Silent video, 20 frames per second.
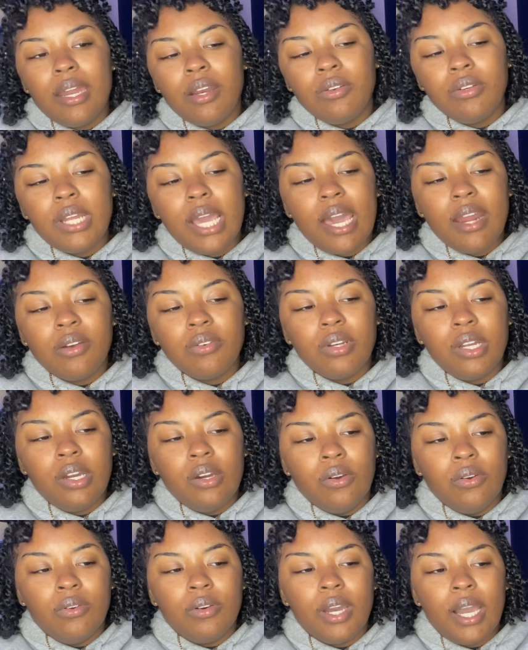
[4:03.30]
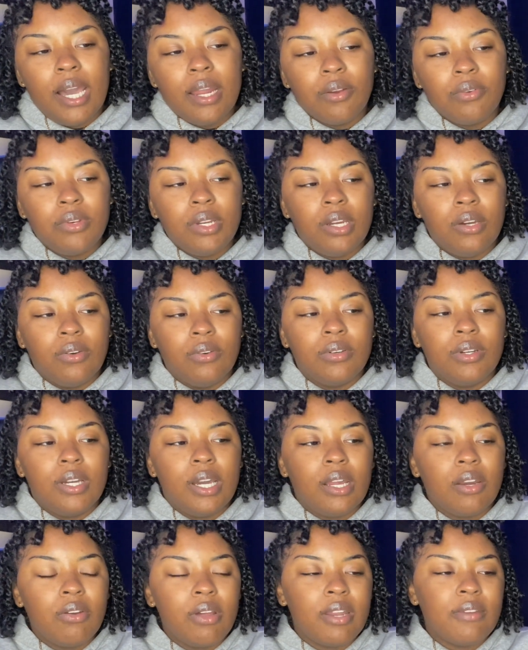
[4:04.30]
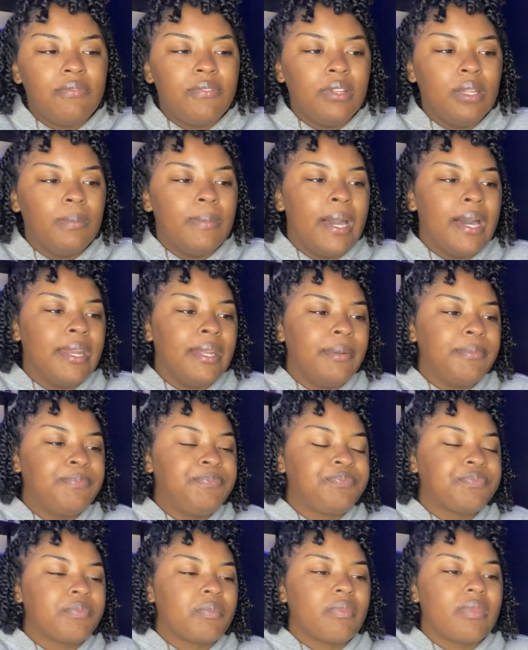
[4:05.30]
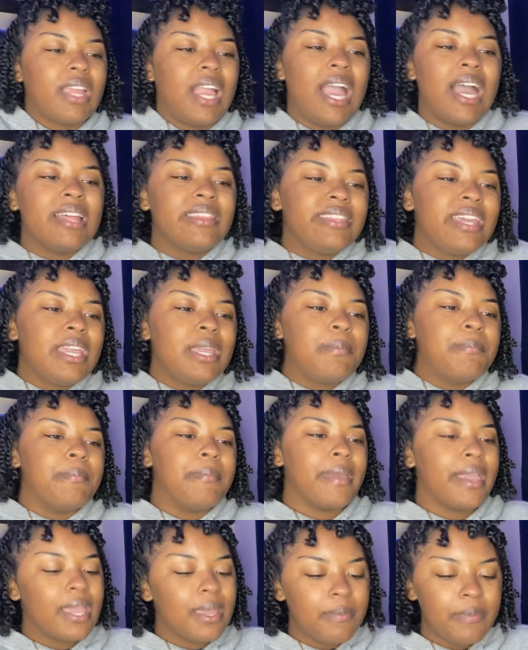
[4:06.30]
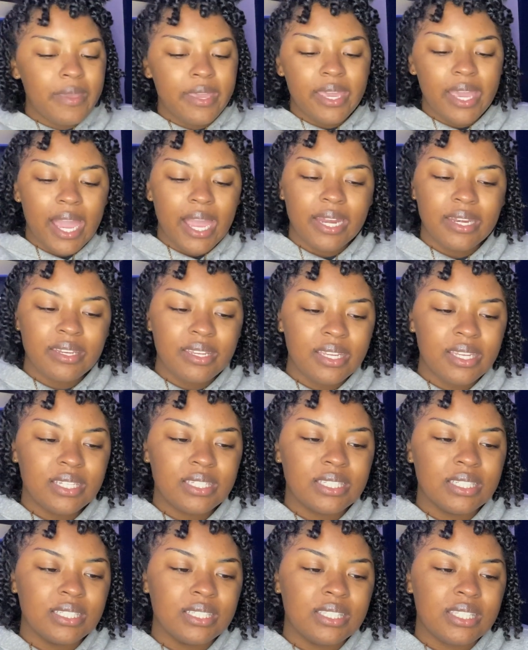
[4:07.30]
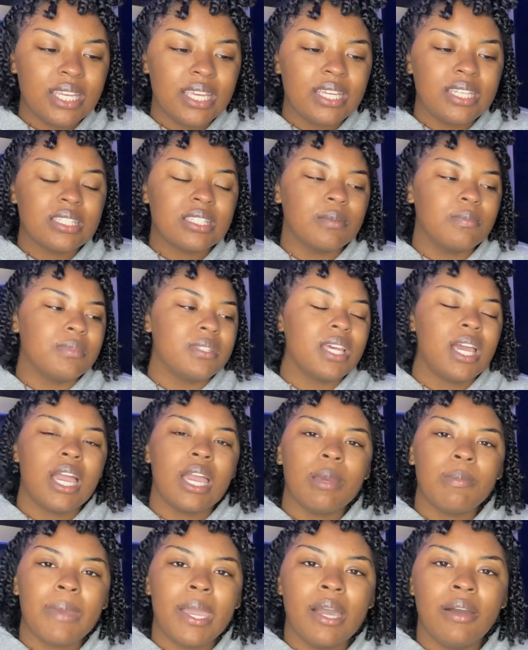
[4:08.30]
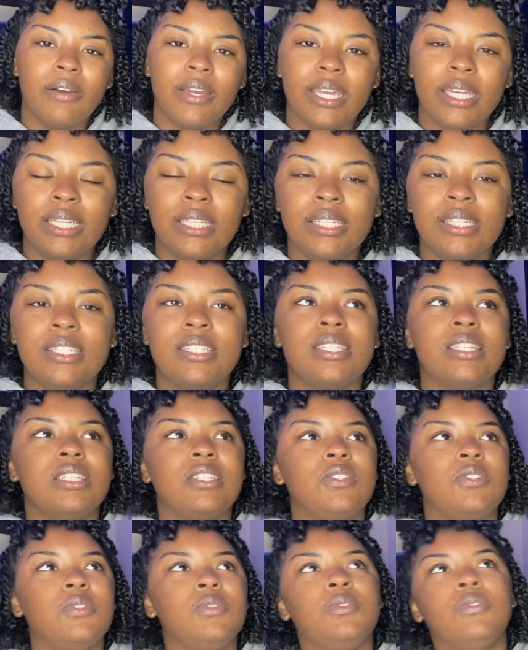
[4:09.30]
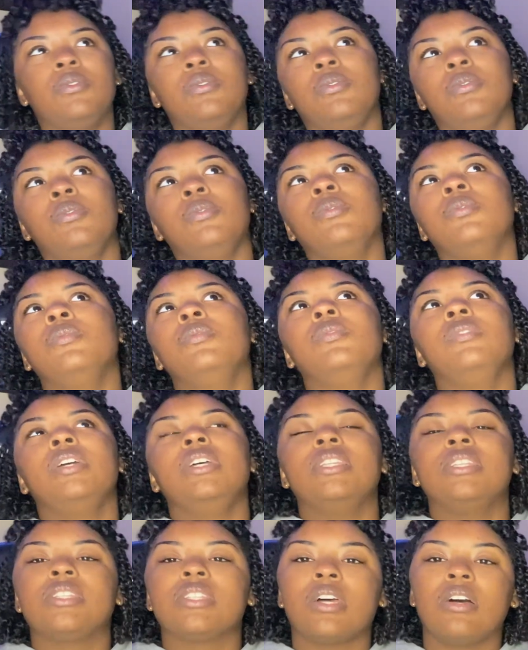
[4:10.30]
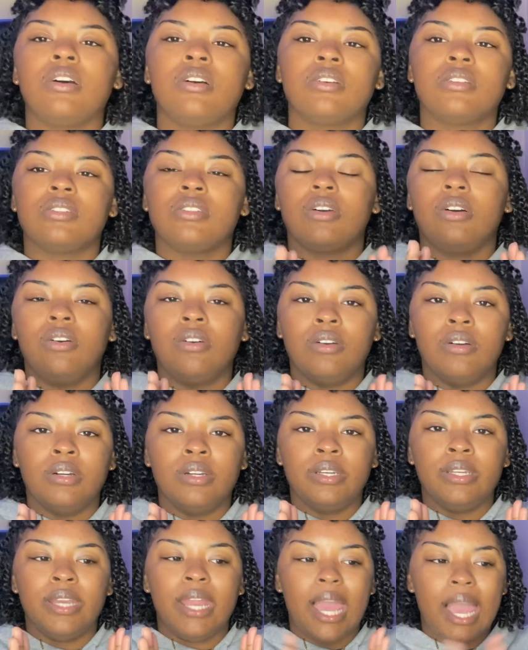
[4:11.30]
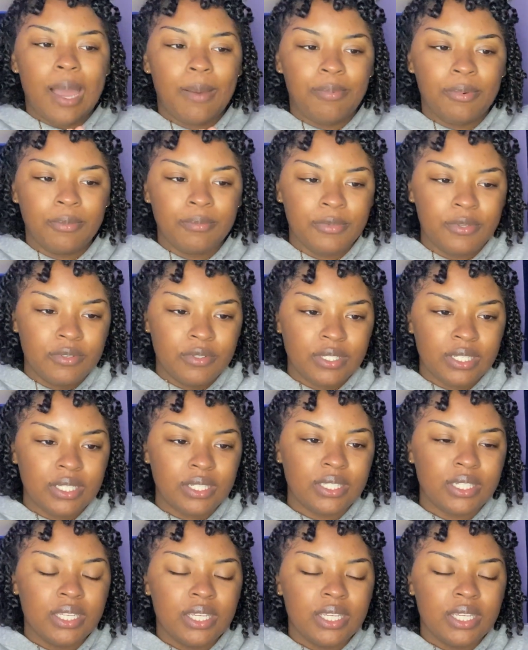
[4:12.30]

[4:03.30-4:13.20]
don't I don't know. I don't know. I don't know how to feel about it. I think maybe I need to take some time out and listen to his songs on Apple Music